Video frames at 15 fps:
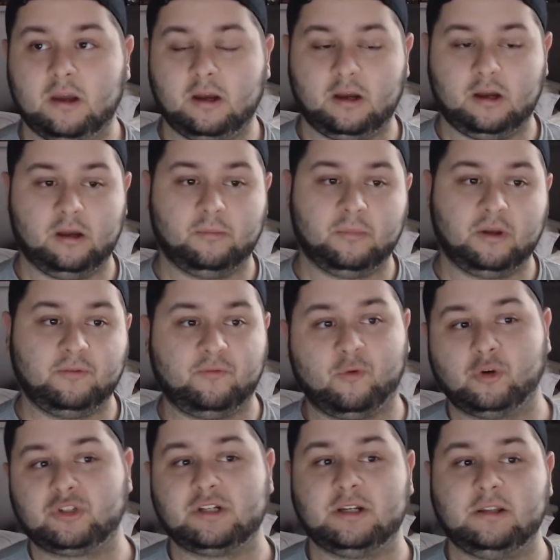Um,
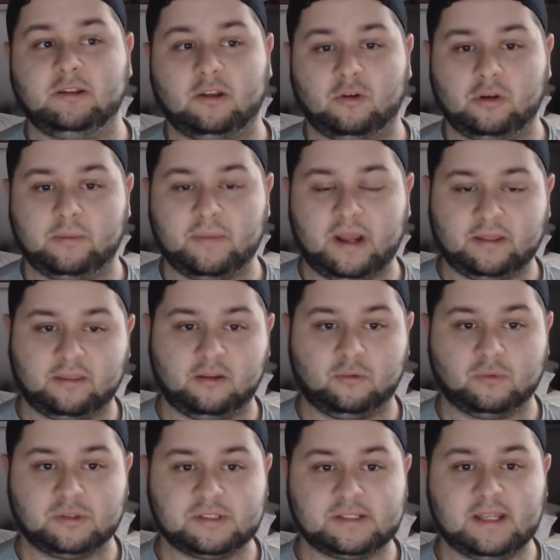unfortunately, the only bad thing
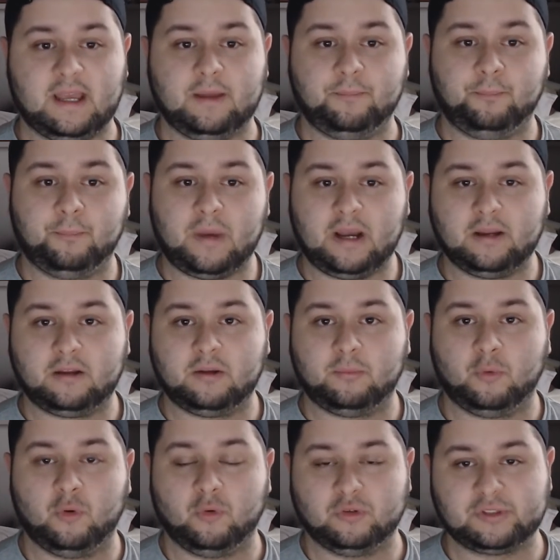was that Mike,
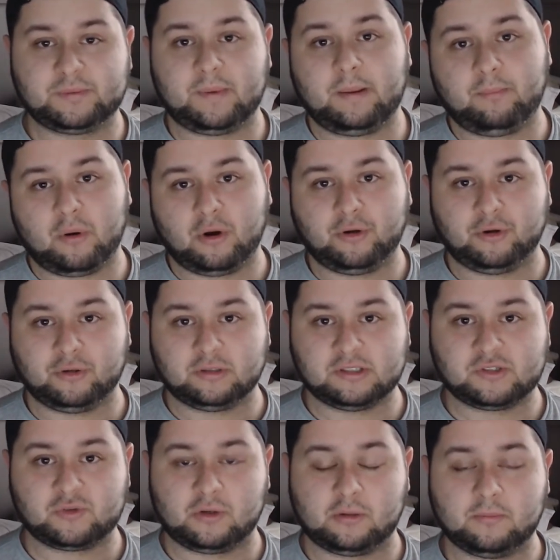who was my partner in the
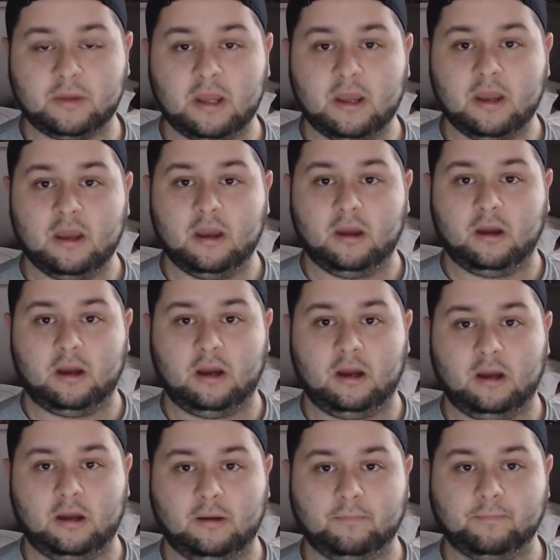stream,
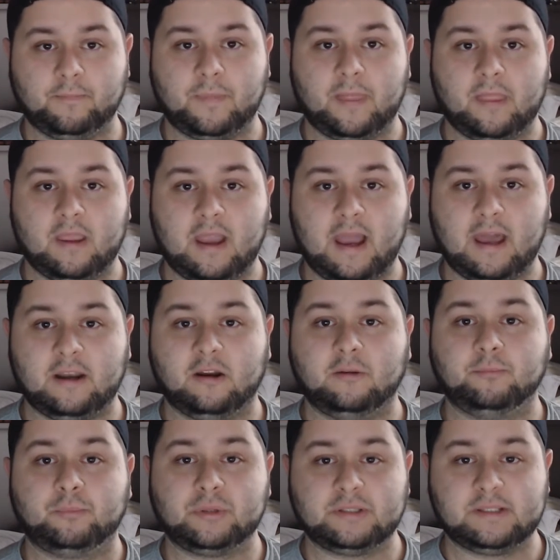um, had
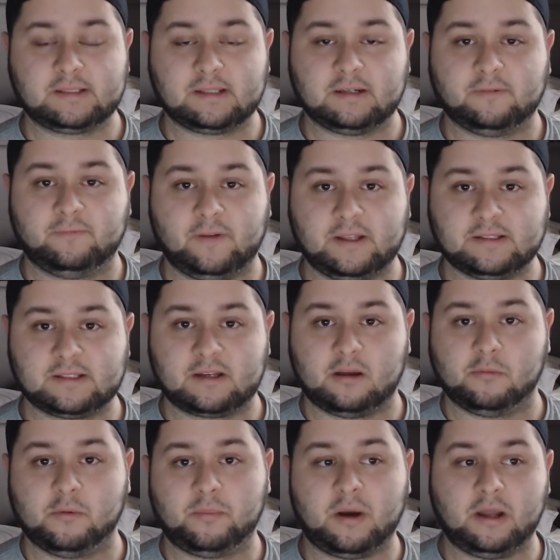unpredicted events
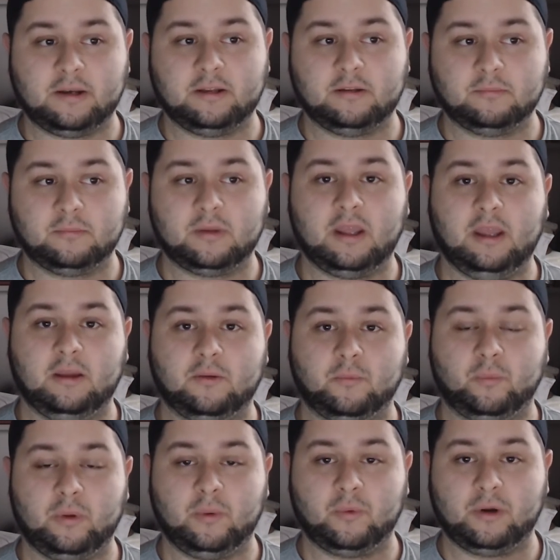come upon him,
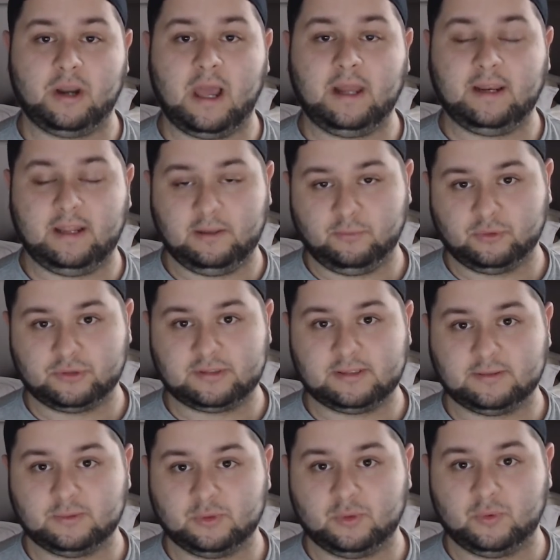and we were not able
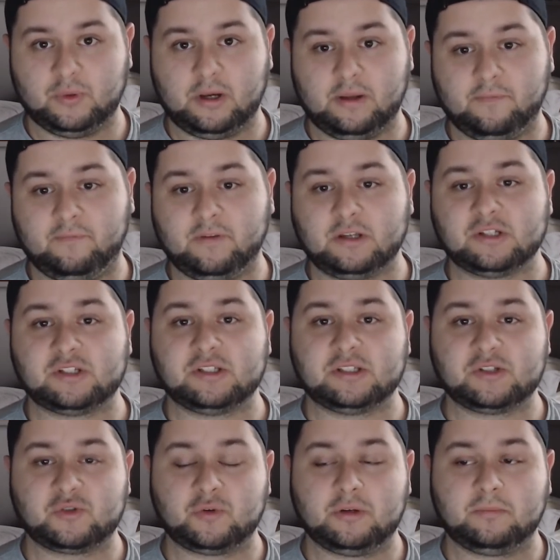to uh, finish the
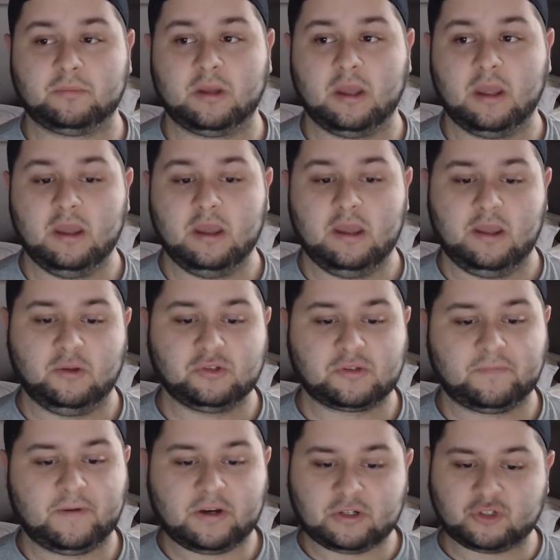stream. It was a
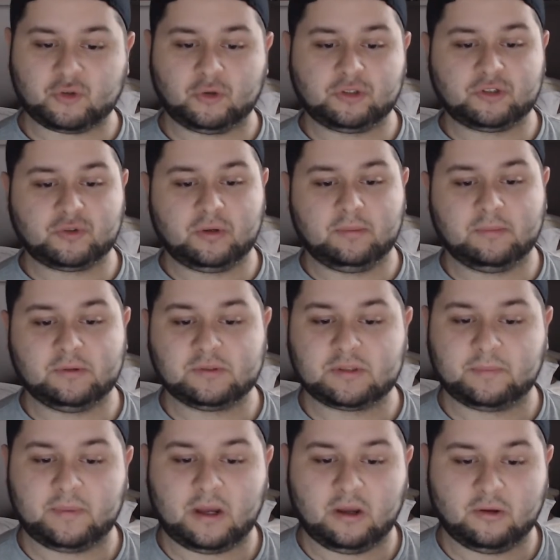very short stream. It was
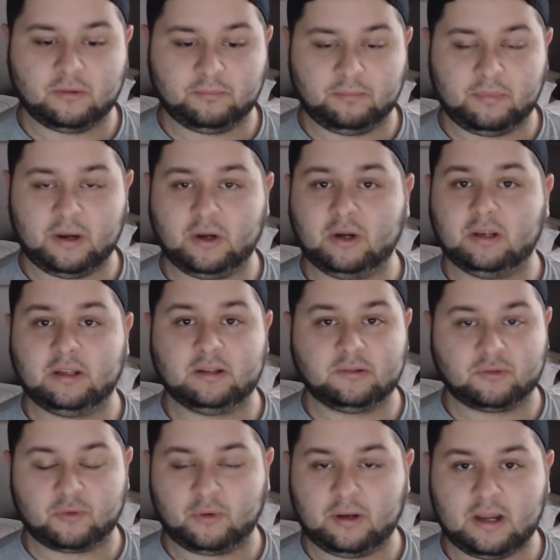about barely
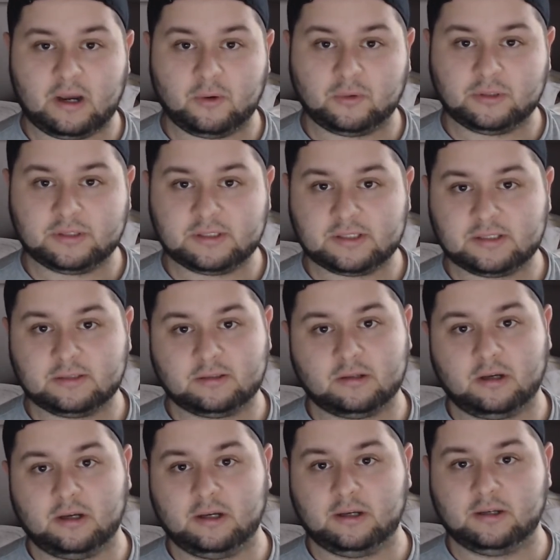three hours,
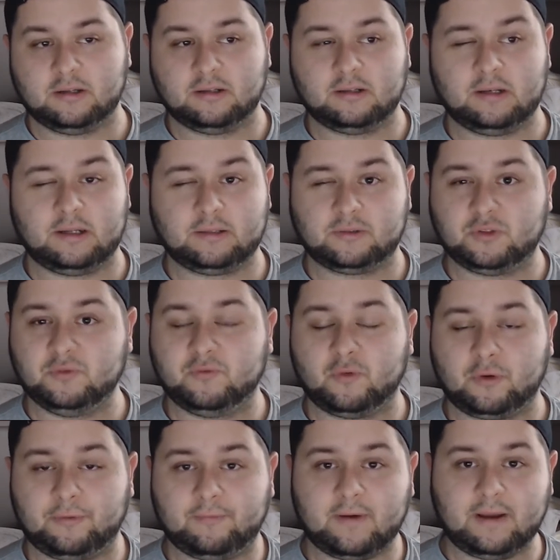uh, like
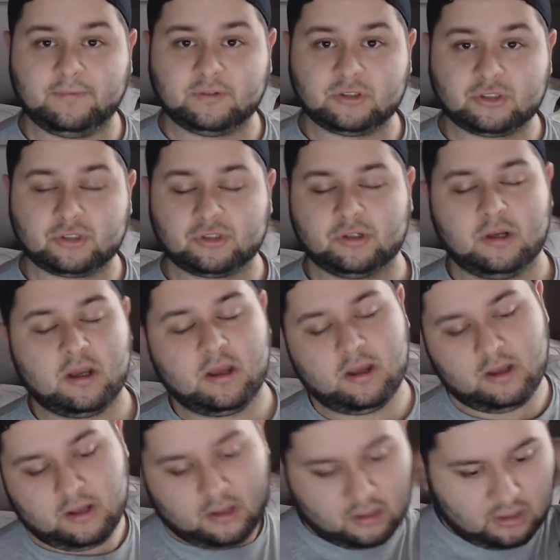2:45 ish.
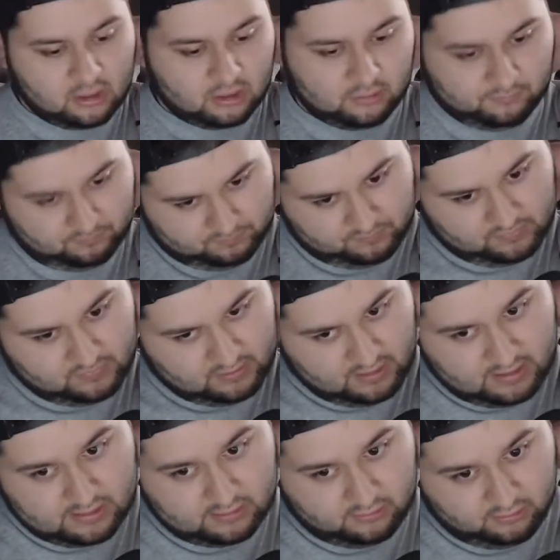Um,
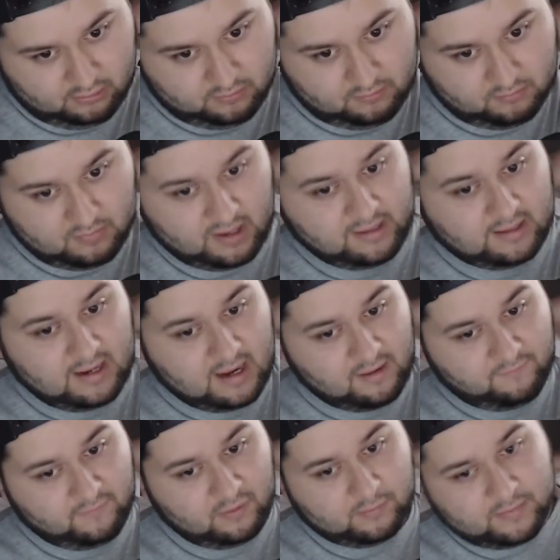and Mike kind
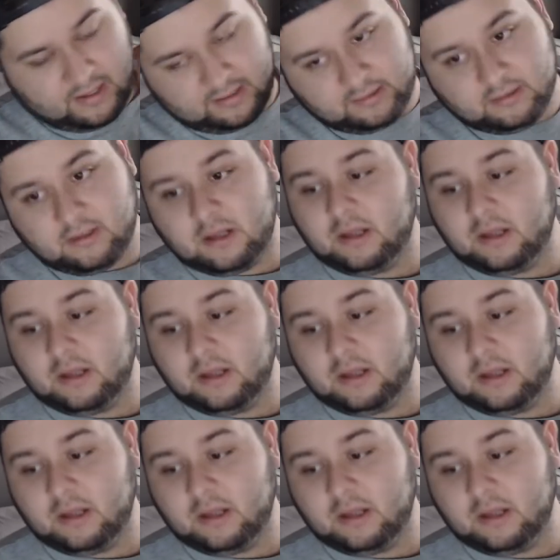of felt bad.